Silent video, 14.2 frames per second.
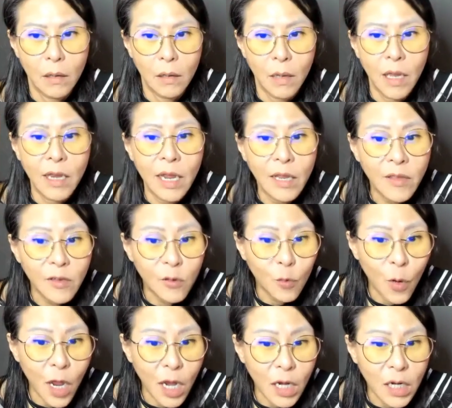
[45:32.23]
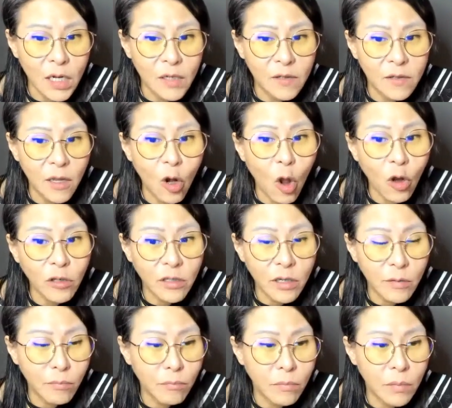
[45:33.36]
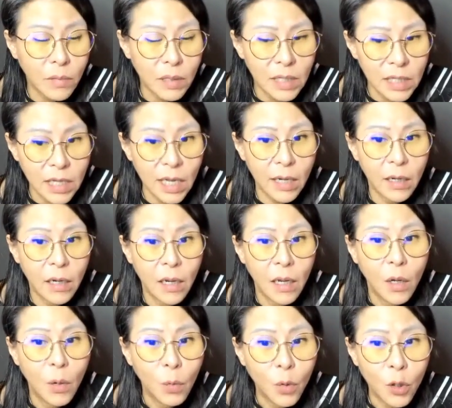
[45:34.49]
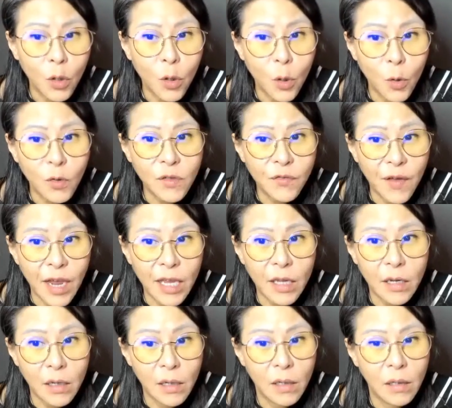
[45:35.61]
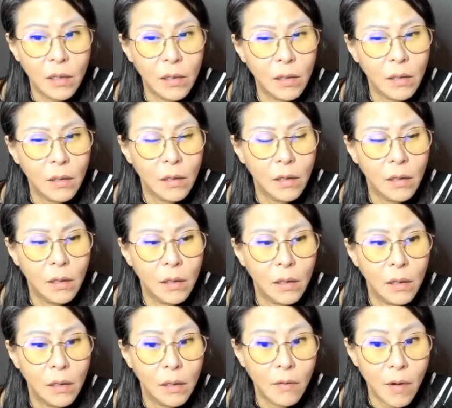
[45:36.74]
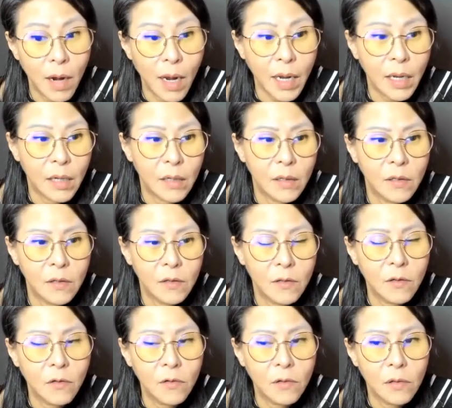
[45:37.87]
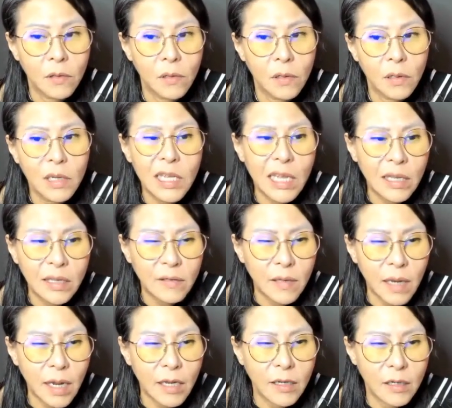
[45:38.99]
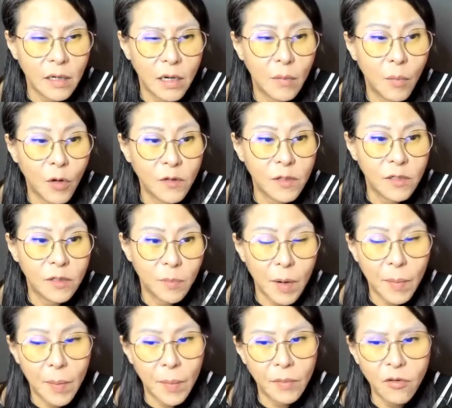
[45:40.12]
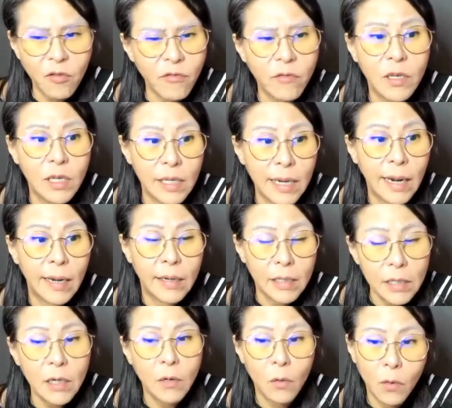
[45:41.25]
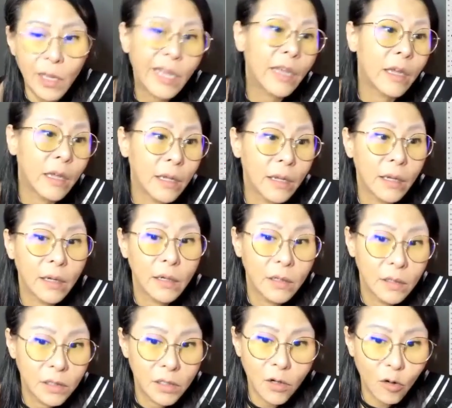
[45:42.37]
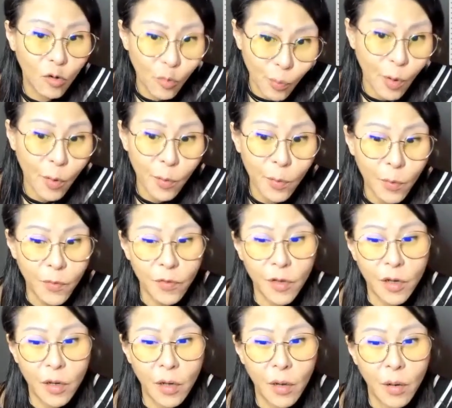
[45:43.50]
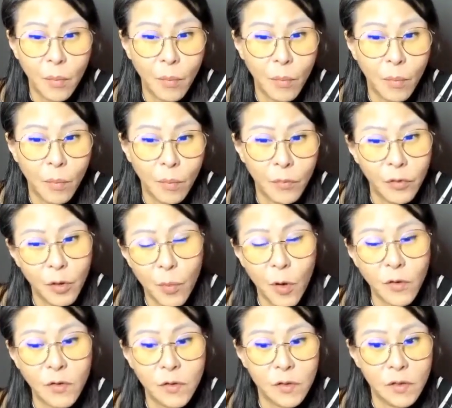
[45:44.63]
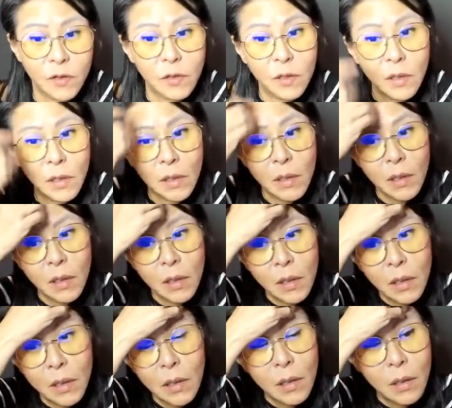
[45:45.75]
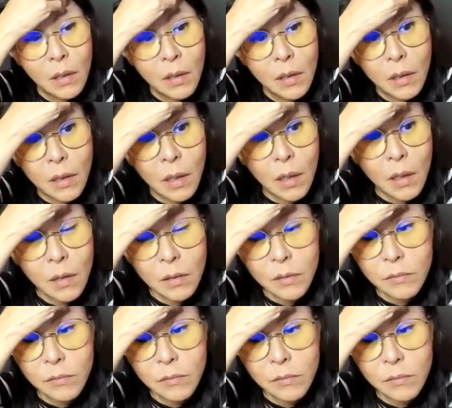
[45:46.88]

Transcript: And then this one is the long-term liyan. Wood grows fire. Right? So liyan doesn't like her bosses, blah, blah. Not really. Lah. Liyan, okay. She got no problem with the bosses. Huh?